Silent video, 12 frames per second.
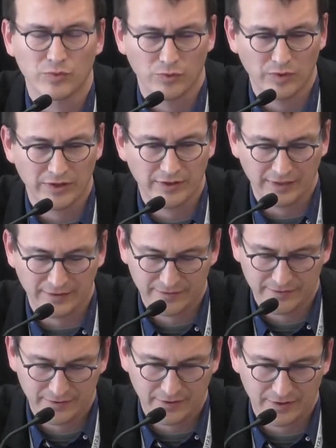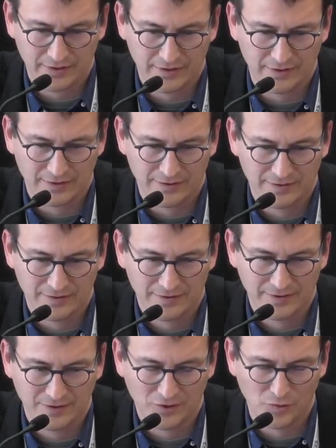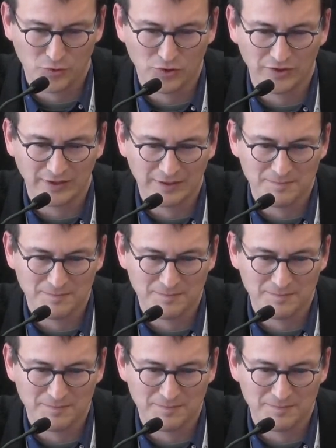with that community.